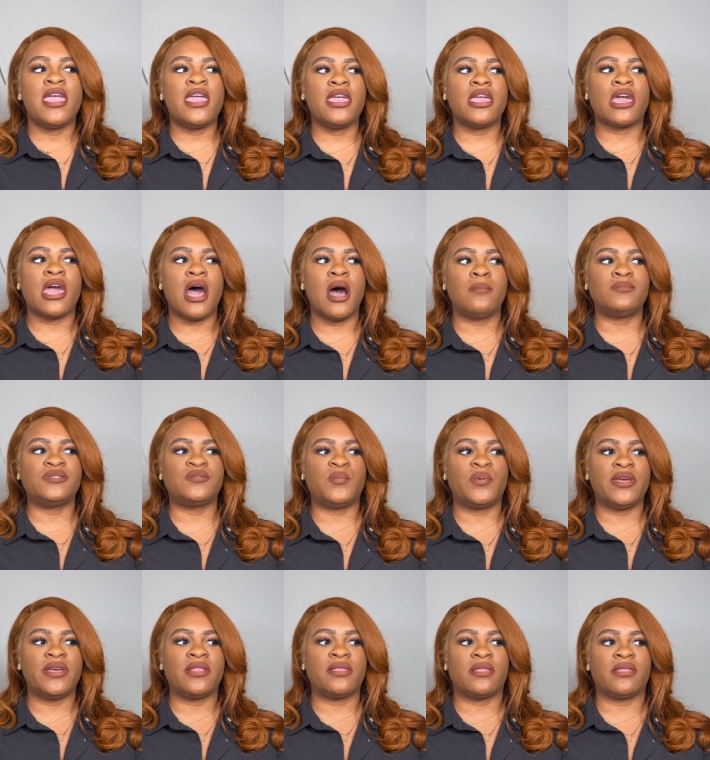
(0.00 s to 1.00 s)
it comes
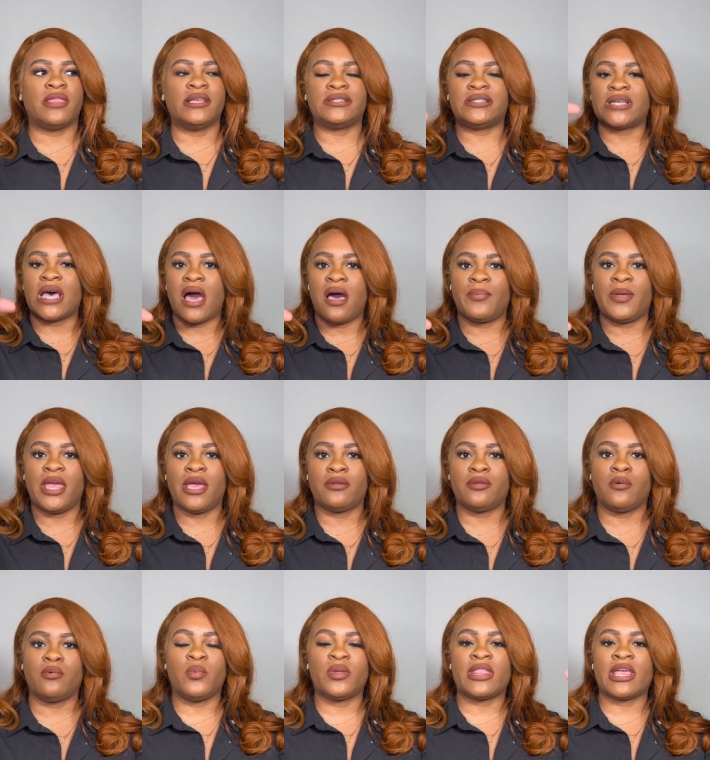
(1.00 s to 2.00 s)
with the top
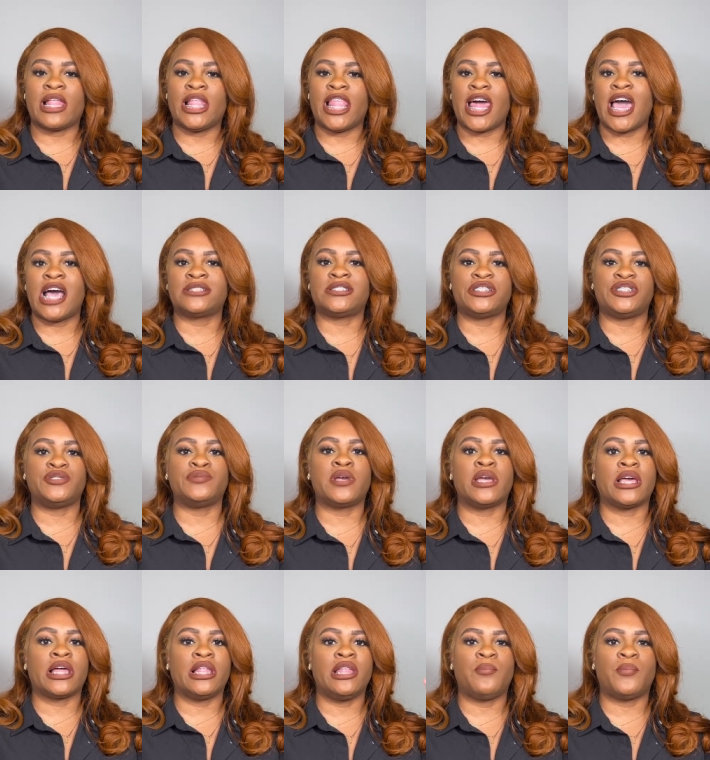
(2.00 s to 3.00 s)
handle with the clasp that you
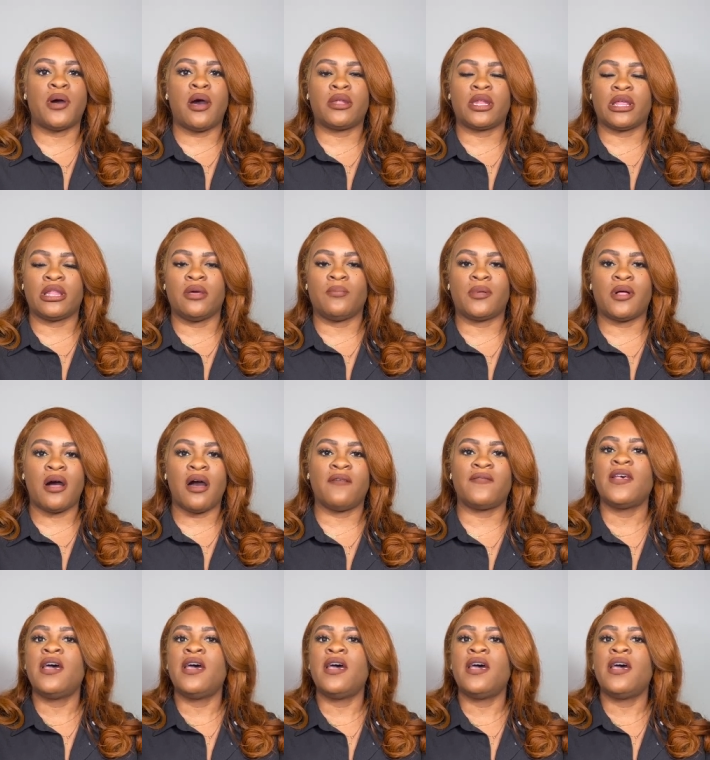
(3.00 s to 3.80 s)
can clip on and clip off.